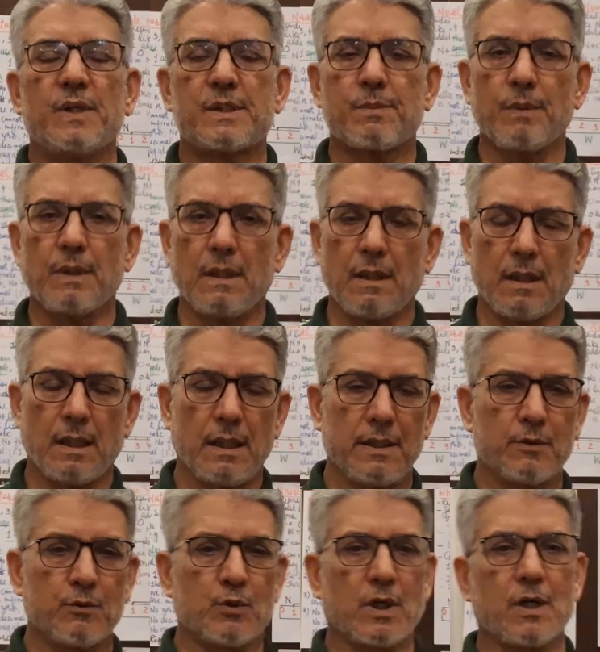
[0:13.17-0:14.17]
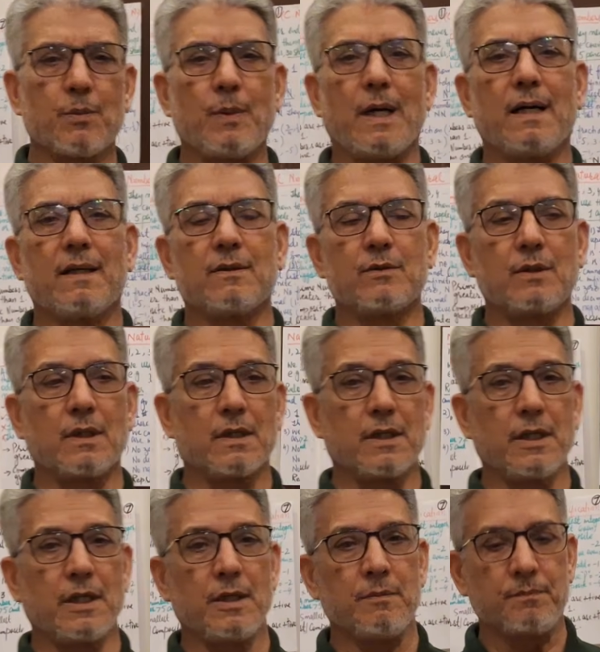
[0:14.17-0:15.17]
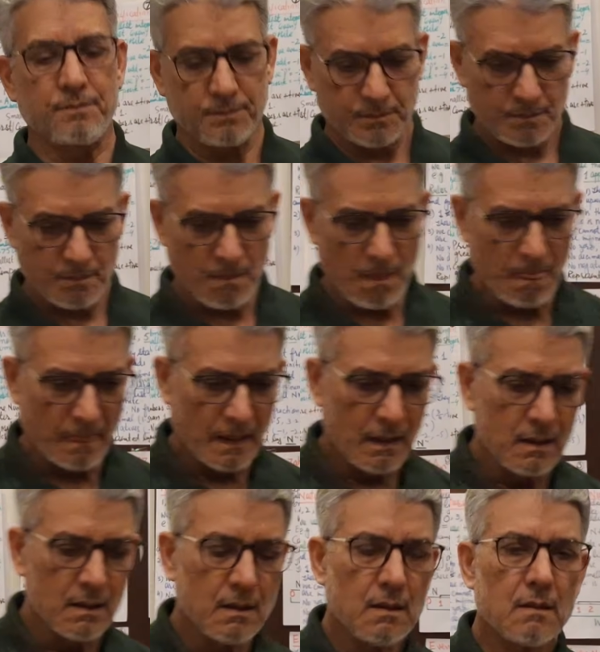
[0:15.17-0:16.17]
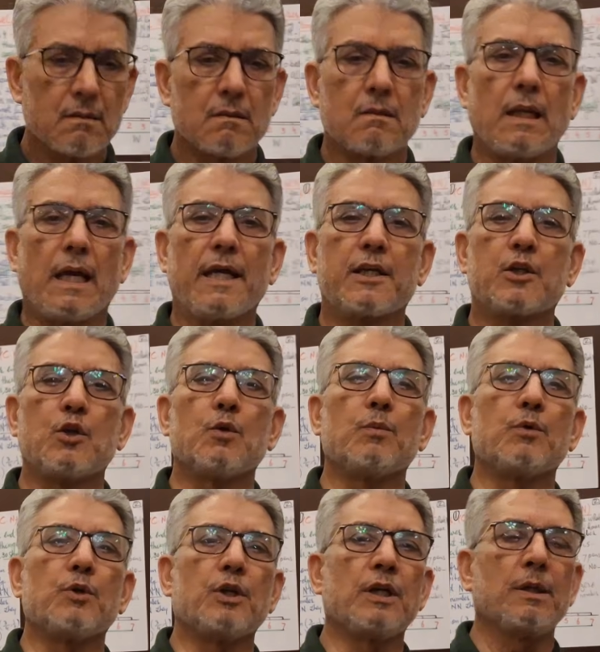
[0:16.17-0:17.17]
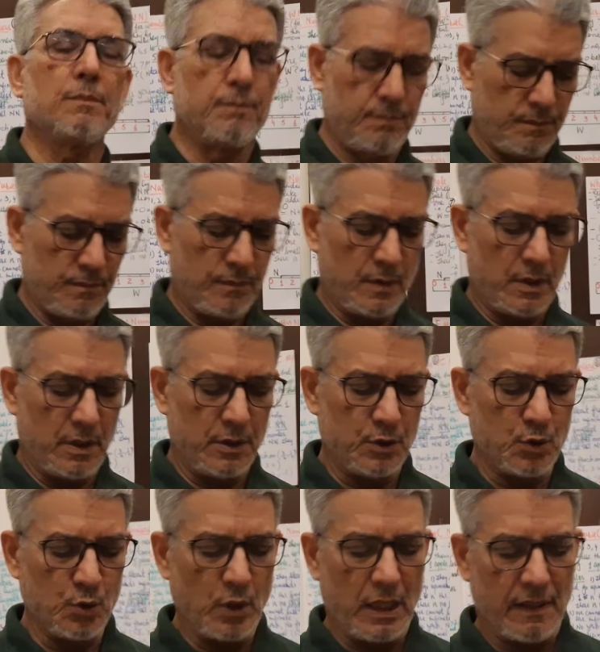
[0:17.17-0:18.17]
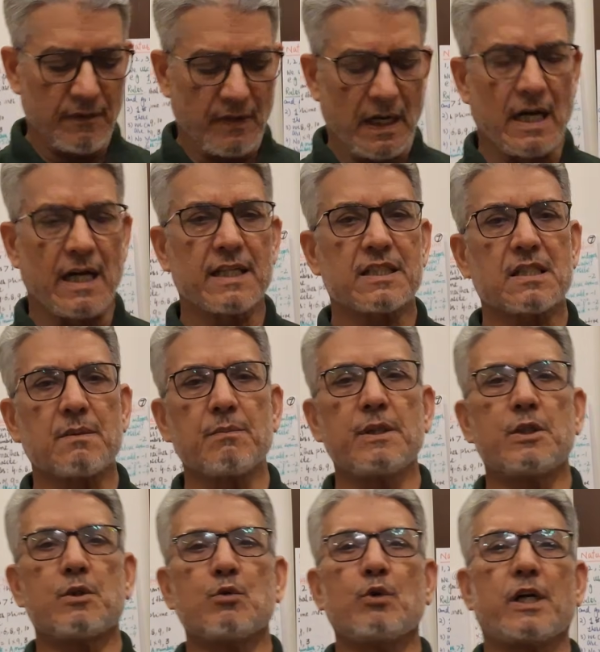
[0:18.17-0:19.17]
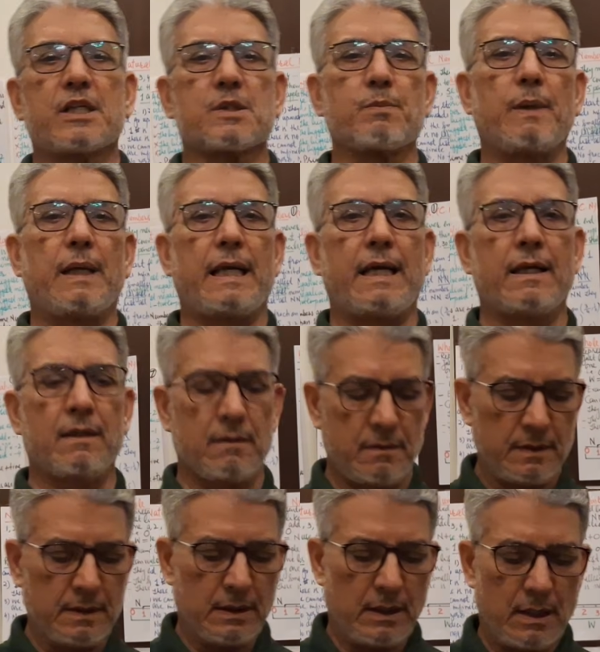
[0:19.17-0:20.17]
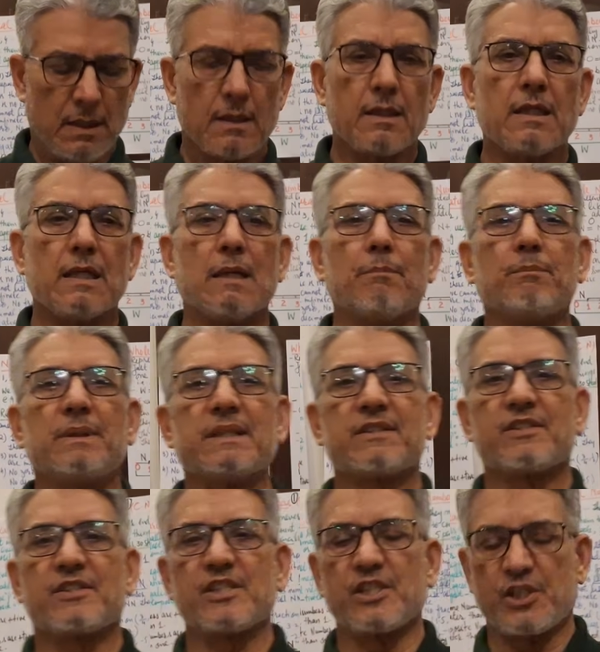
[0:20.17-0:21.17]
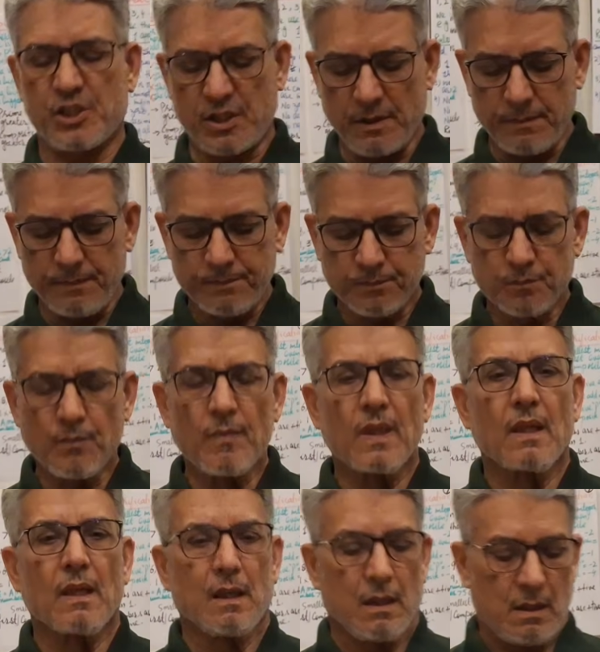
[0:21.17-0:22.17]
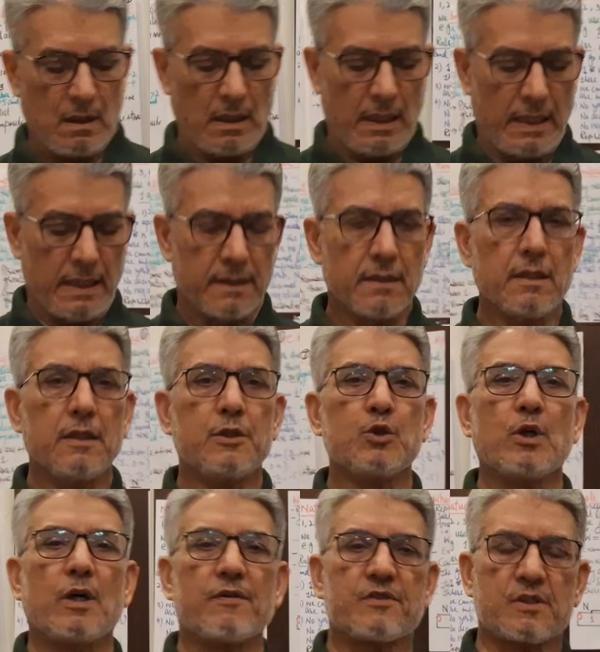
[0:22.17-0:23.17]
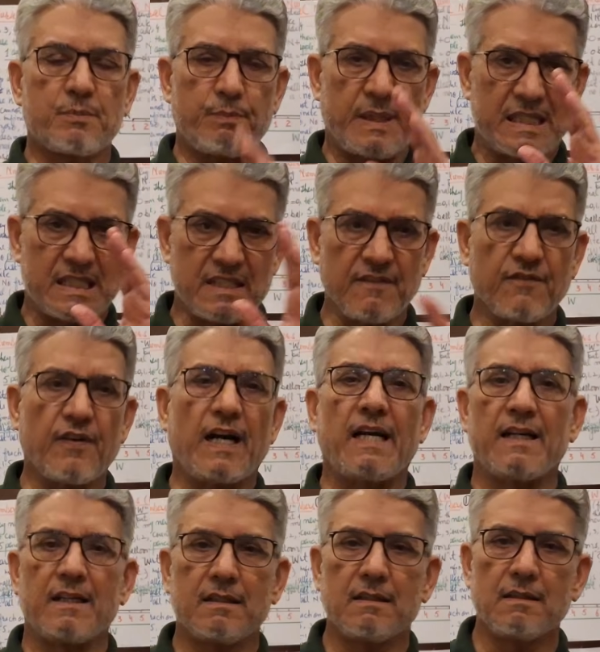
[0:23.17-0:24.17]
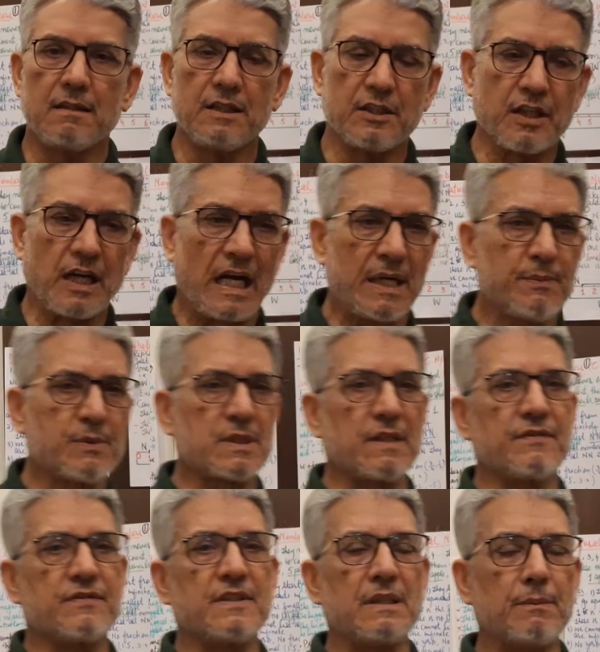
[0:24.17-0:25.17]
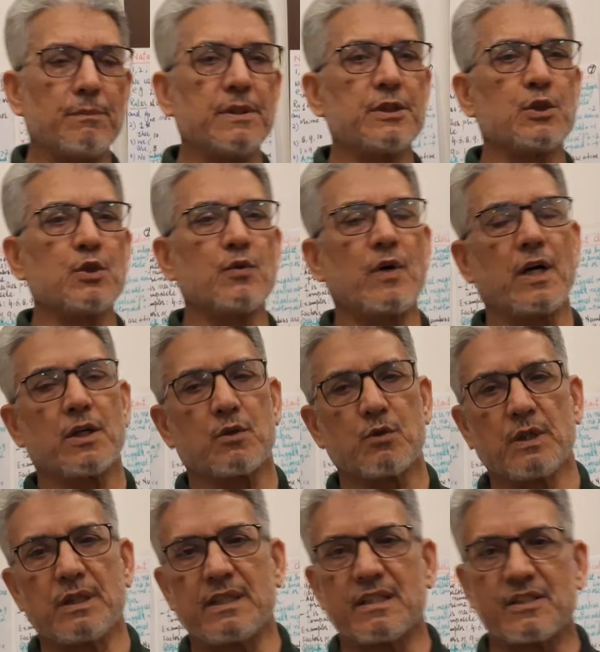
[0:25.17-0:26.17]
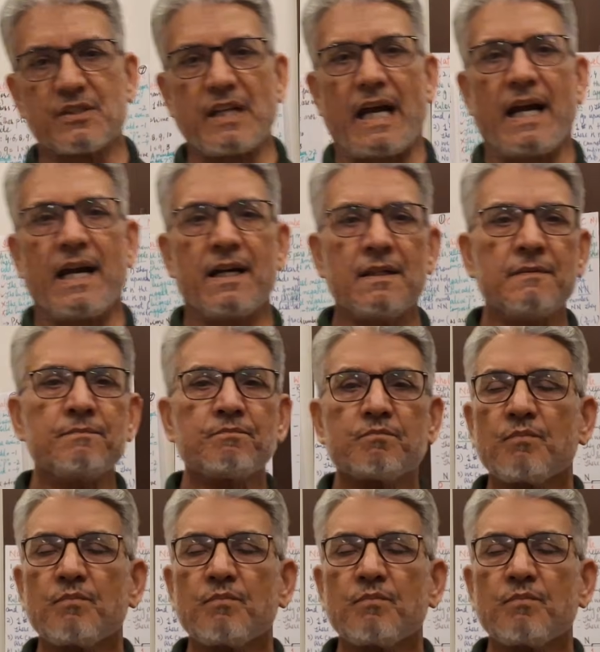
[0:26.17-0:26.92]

Bismillahir Rahmanir Rahim. Thank you, Munib. You have asked me to explain number system, and you have specified the types of numbers you want to understand.